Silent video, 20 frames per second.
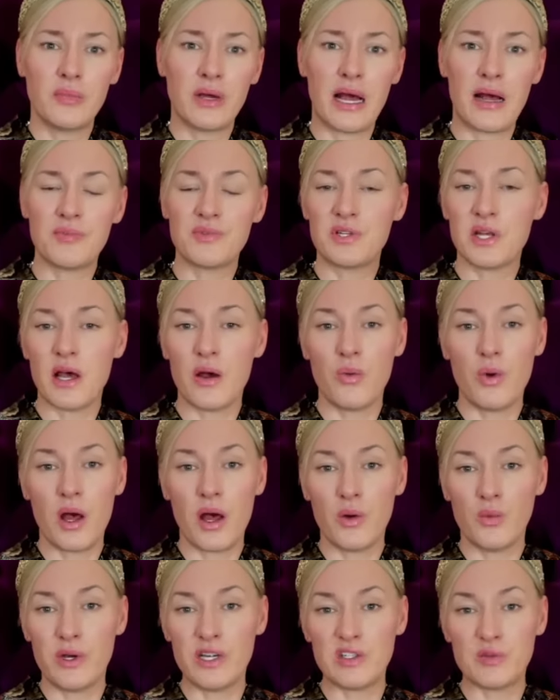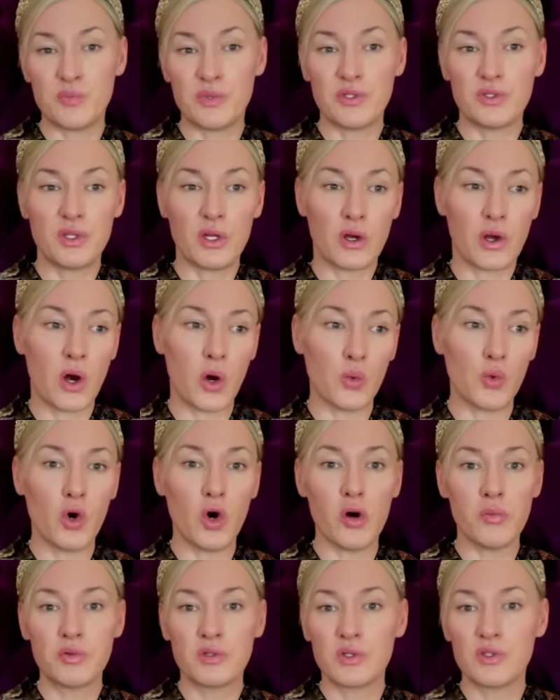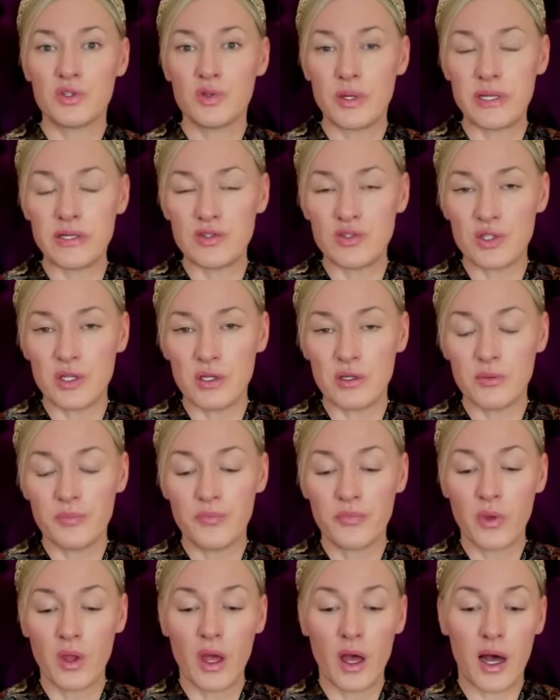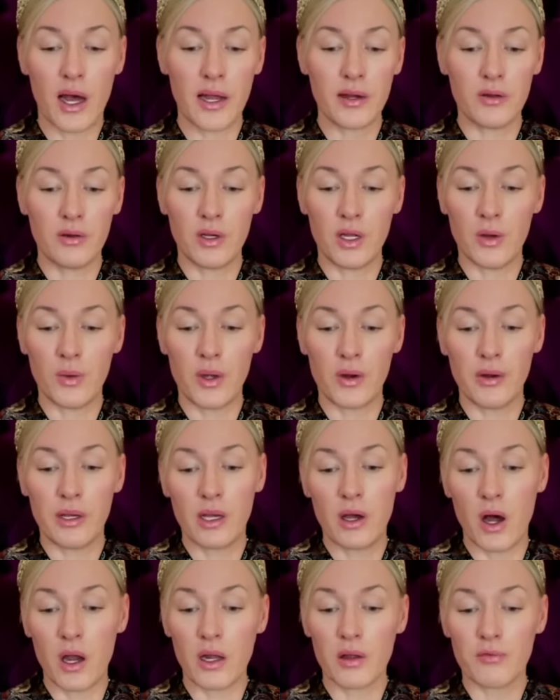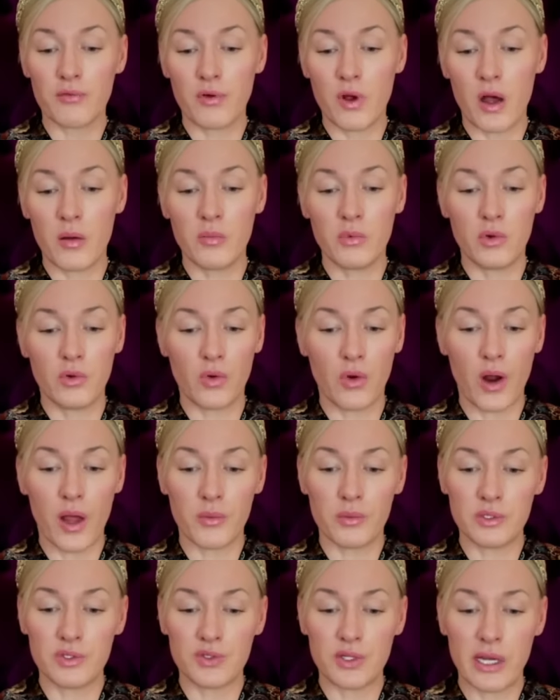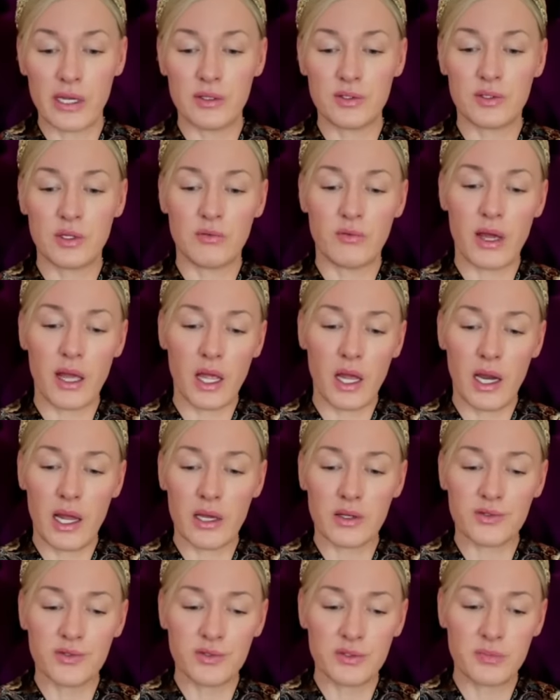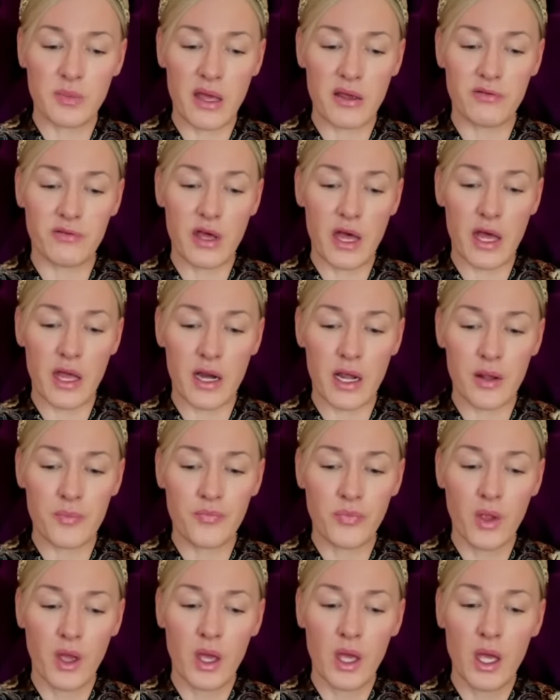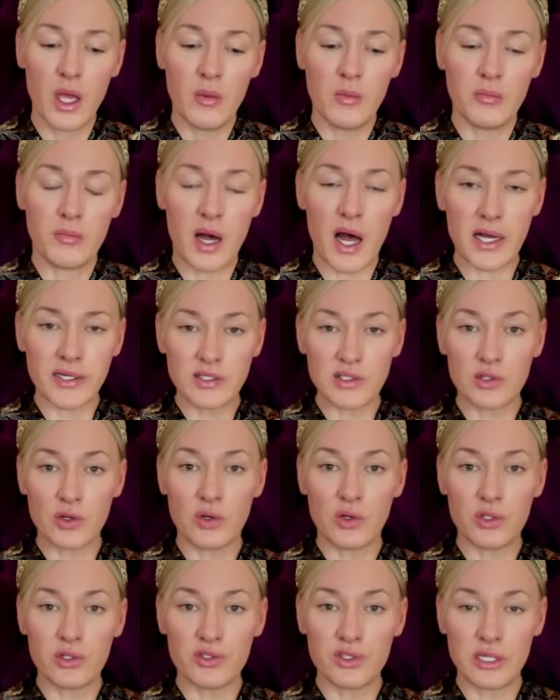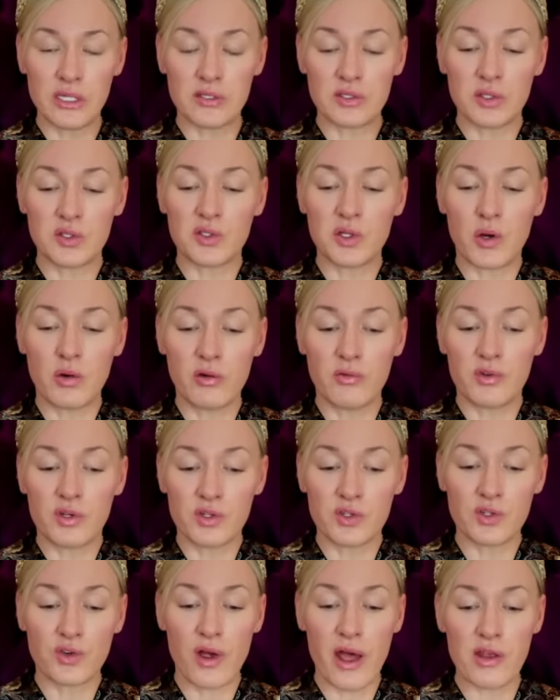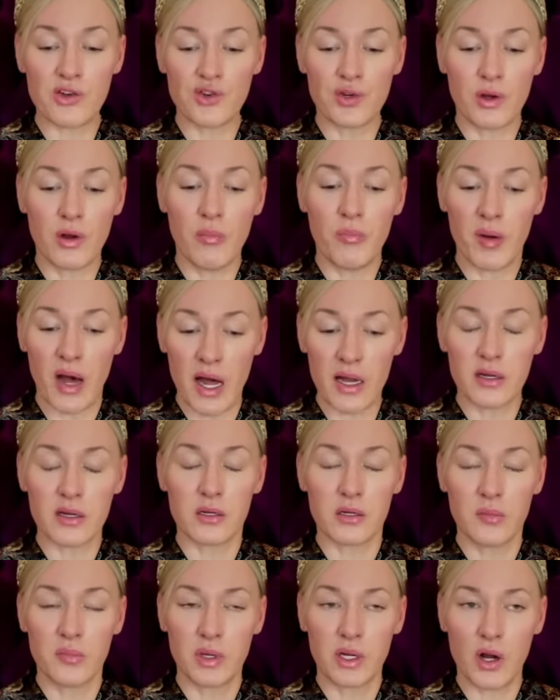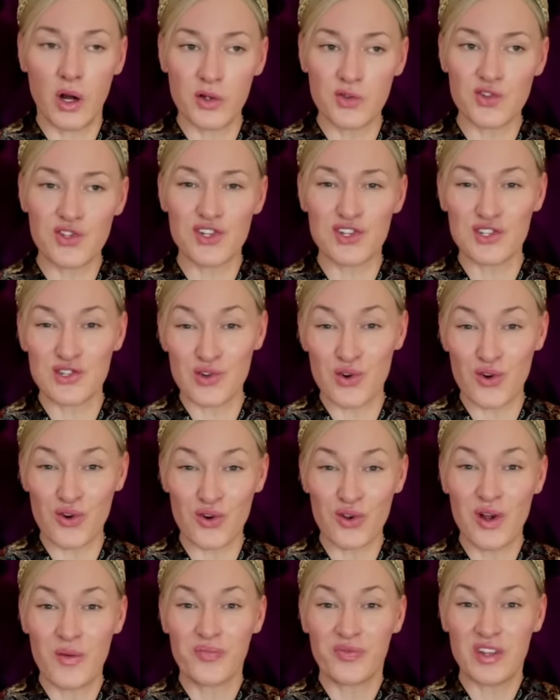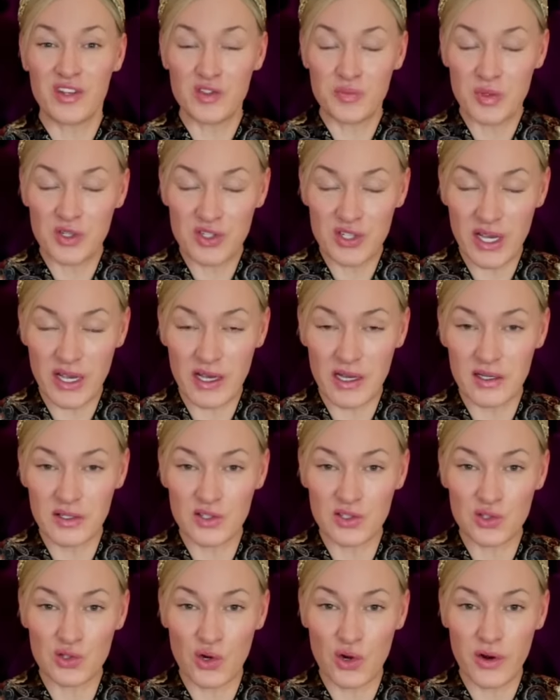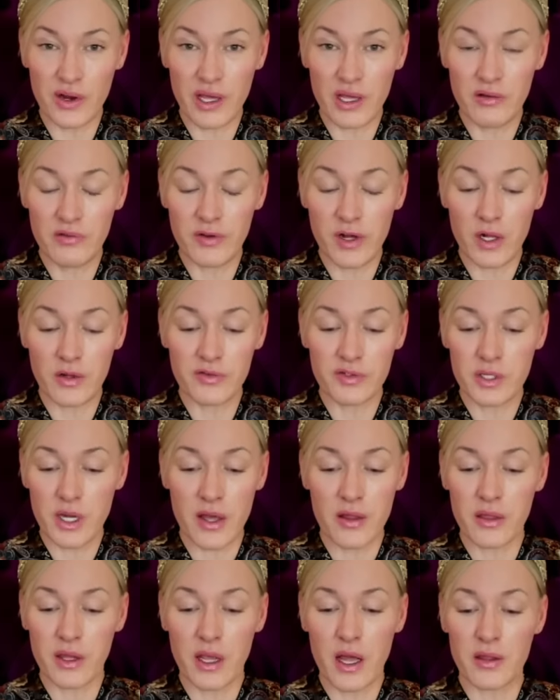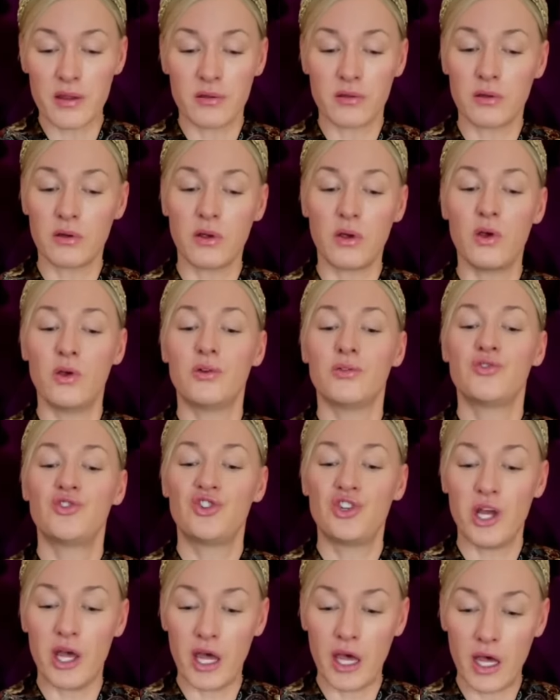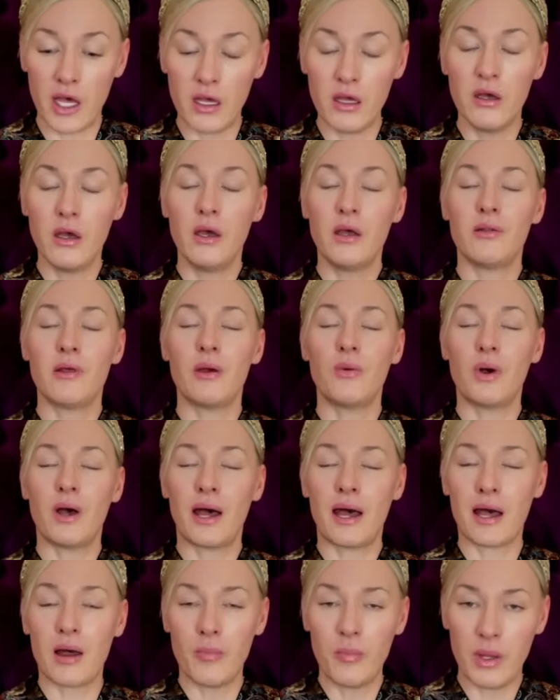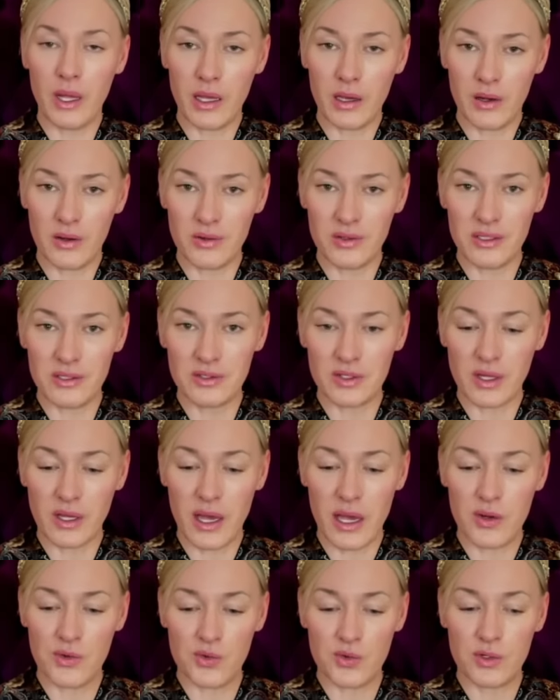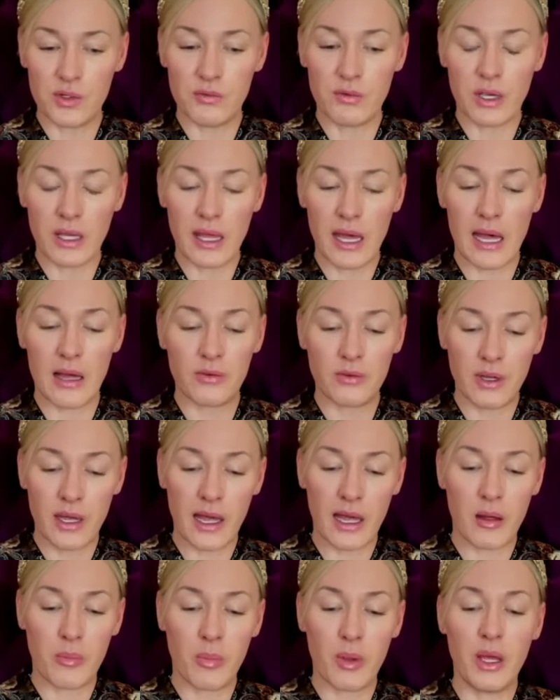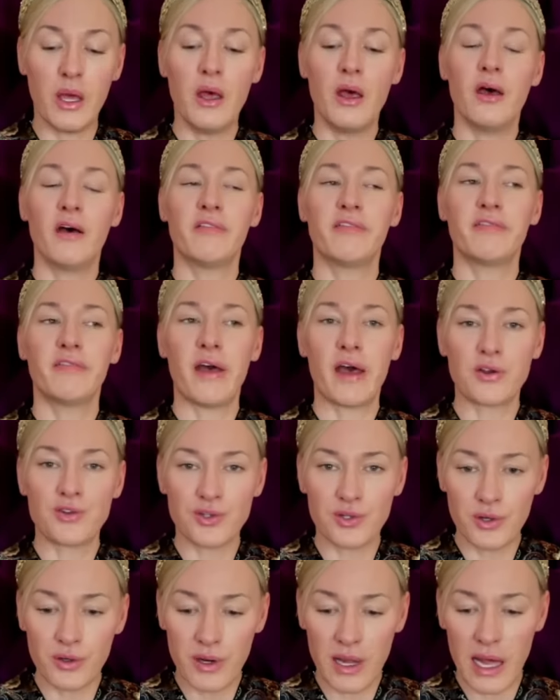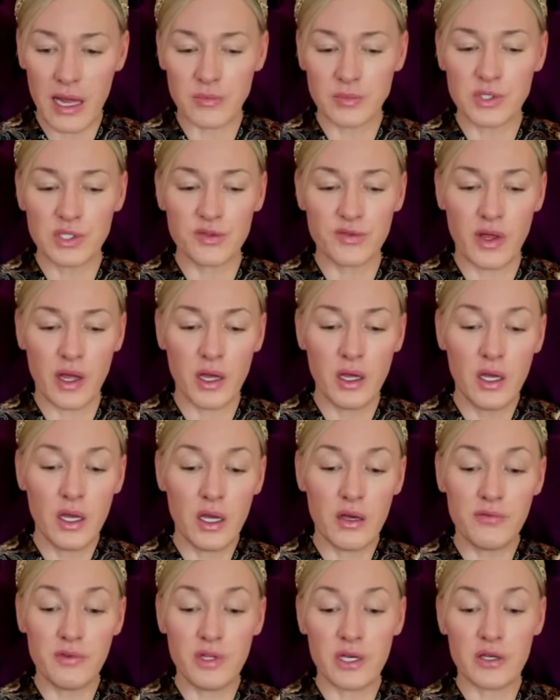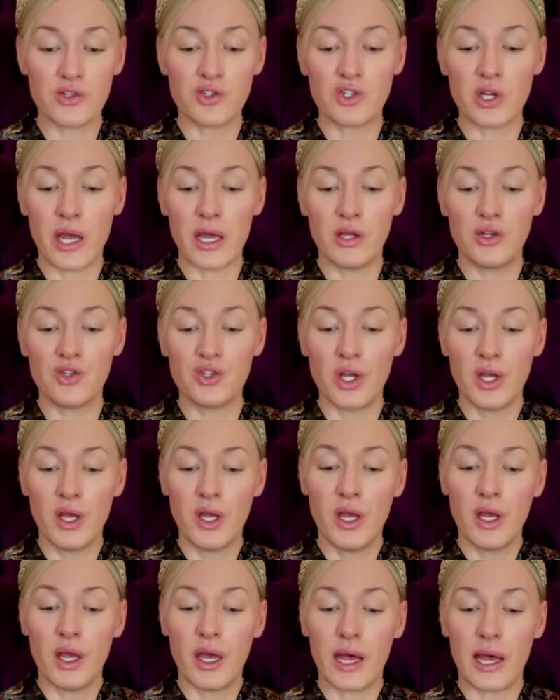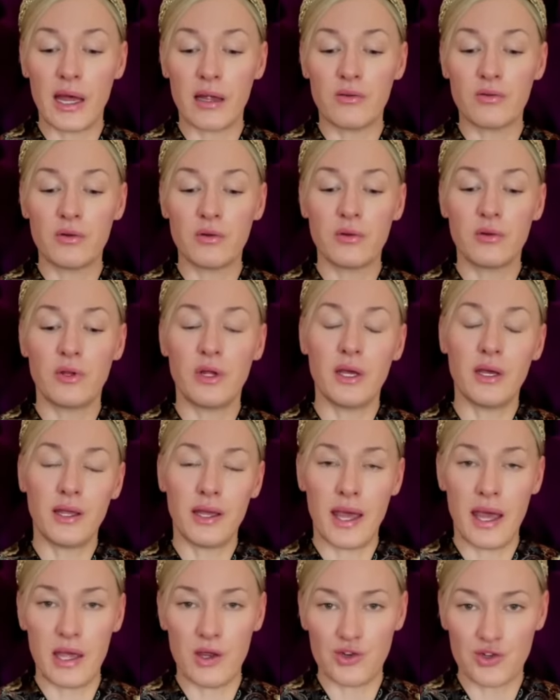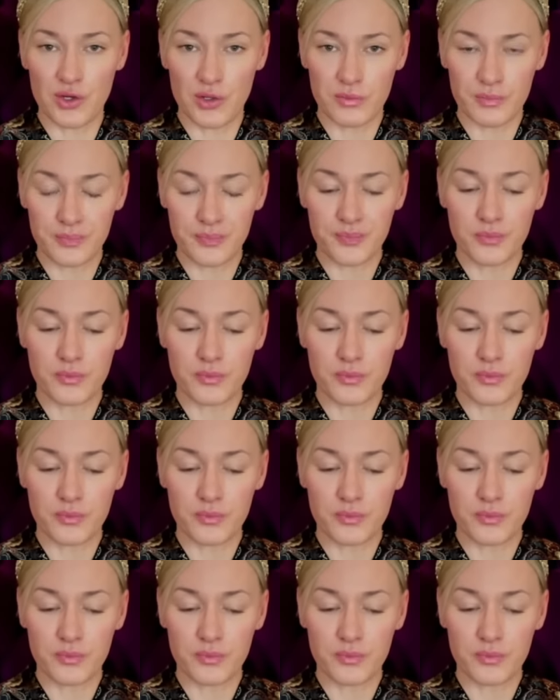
Perhaps there were whispers that got warped and twisted. I don't know where he got it from. All I will say is that recollections may vary. My source is a soul of discretion, but because the, source... This particular story involves nothing other than good cheer. They were happy on this occasion to recount the happy, affectionate atmosphere of the exchange and the occasion.